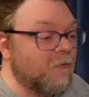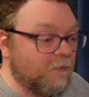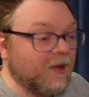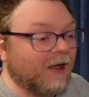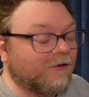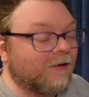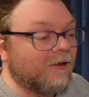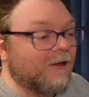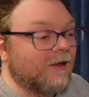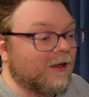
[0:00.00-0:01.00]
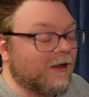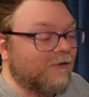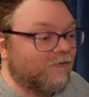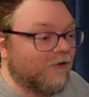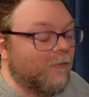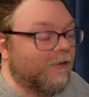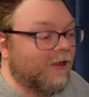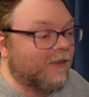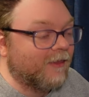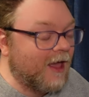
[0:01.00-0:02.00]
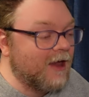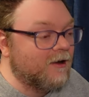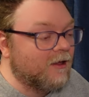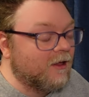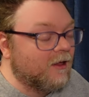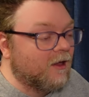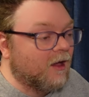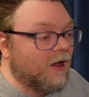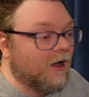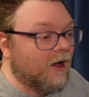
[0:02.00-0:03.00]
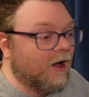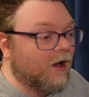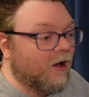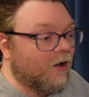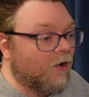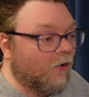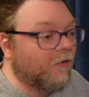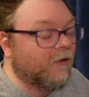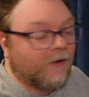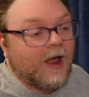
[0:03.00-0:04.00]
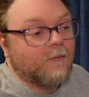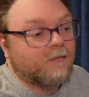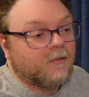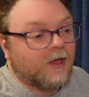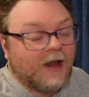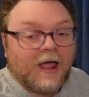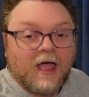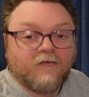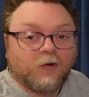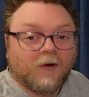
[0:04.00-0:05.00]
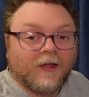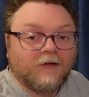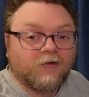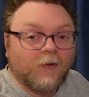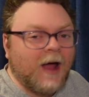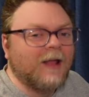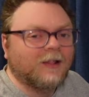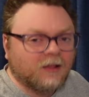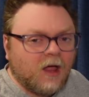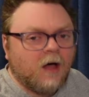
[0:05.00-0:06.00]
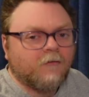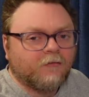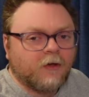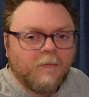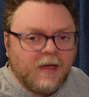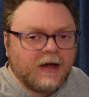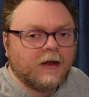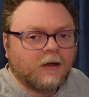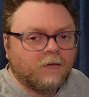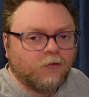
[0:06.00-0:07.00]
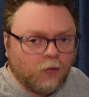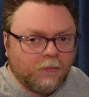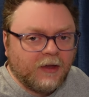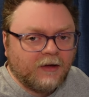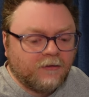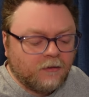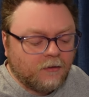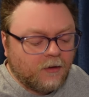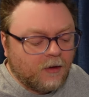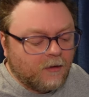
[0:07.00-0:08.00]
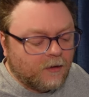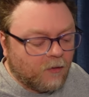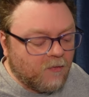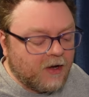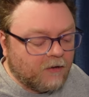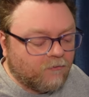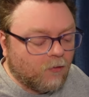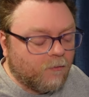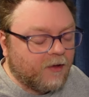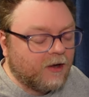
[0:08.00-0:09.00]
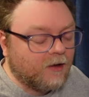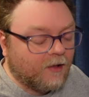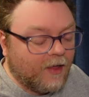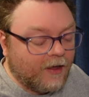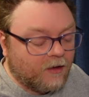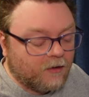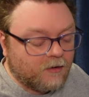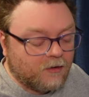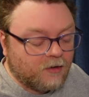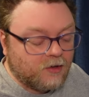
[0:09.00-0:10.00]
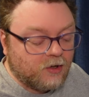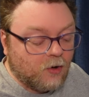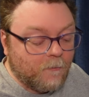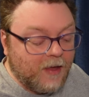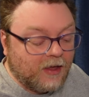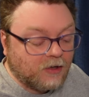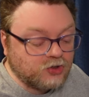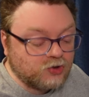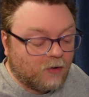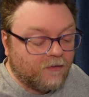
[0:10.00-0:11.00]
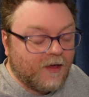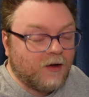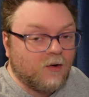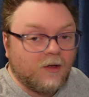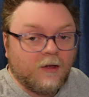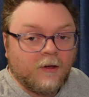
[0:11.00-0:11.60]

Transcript: the bit is something that, holy crap. Can I ever relate to? I love committing to a bit. Committing to a bit, like, you know, making sure that,